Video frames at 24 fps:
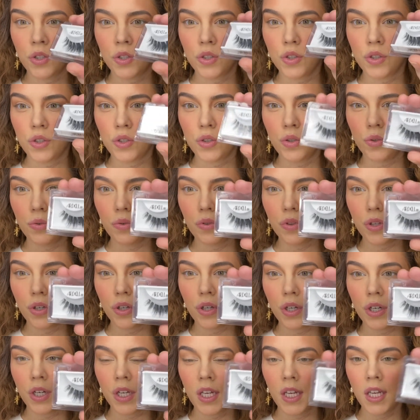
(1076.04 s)

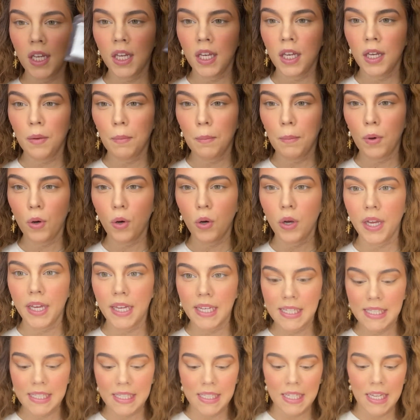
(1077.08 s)
230
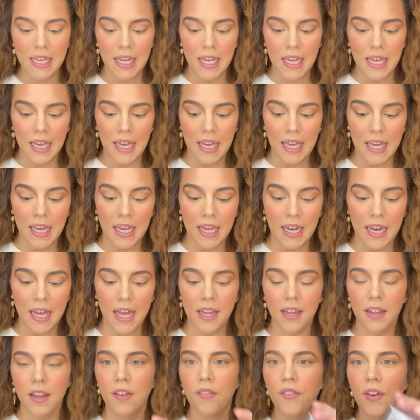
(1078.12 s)
boys, and I
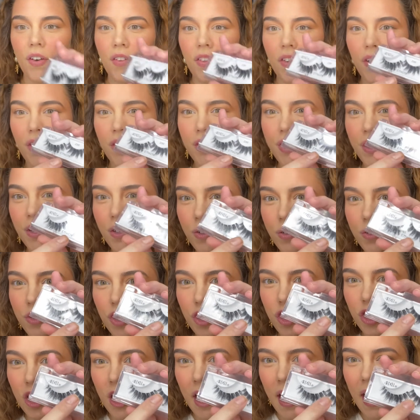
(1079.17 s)
love how they're a little
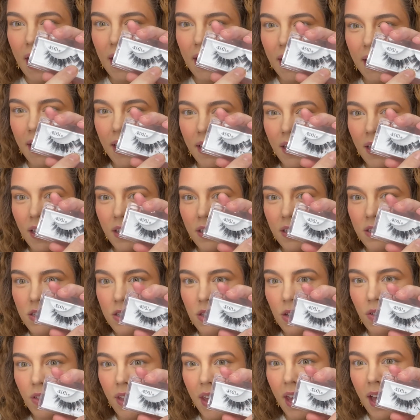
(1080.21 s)
jagged,
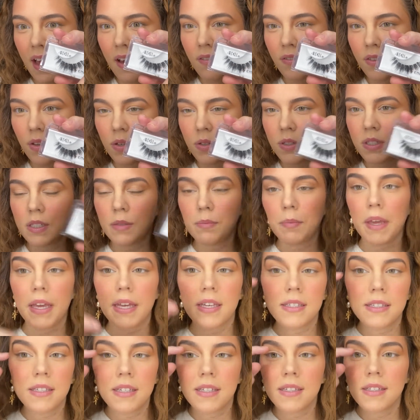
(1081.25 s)
so they have those
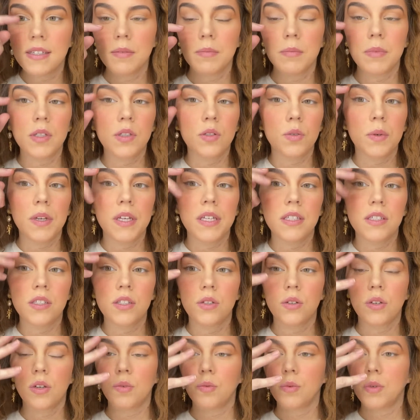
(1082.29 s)
spaces in between so
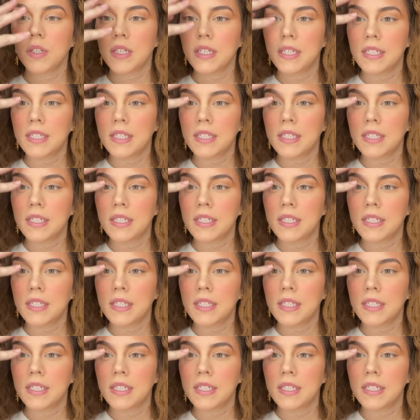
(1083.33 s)
you can really